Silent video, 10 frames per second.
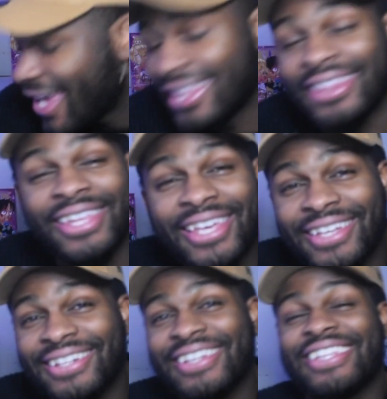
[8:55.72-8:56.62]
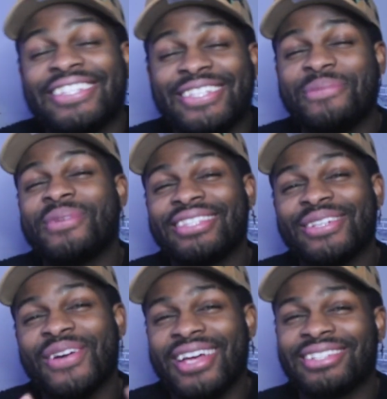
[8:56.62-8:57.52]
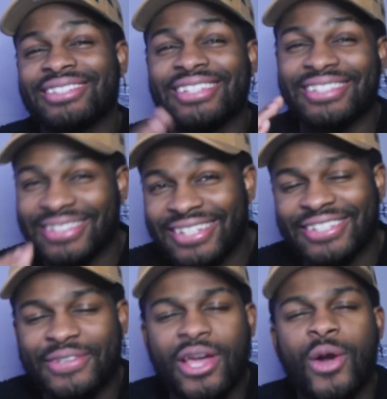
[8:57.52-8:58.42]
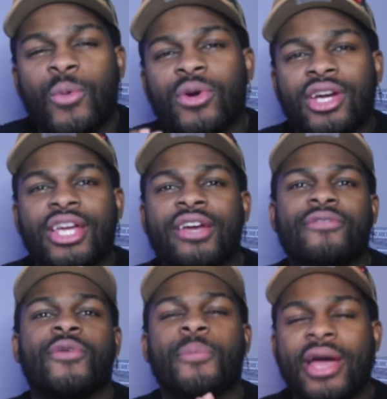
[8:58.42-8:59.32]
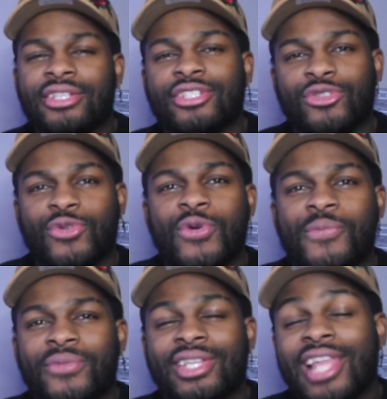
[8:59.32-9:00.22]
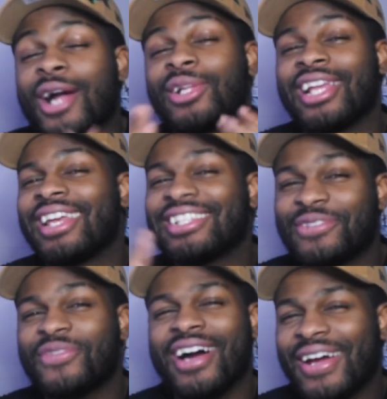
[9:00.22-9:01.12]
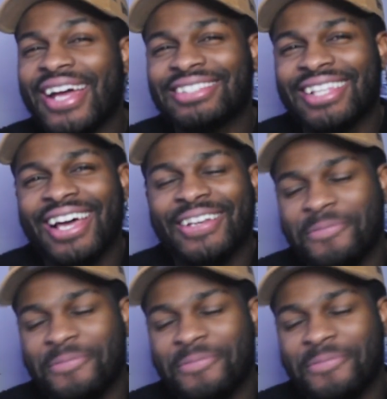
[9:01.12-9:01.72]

And then the CP0 agent says this, we're here for pest control. Not gonna lie, that's a fire-ass line.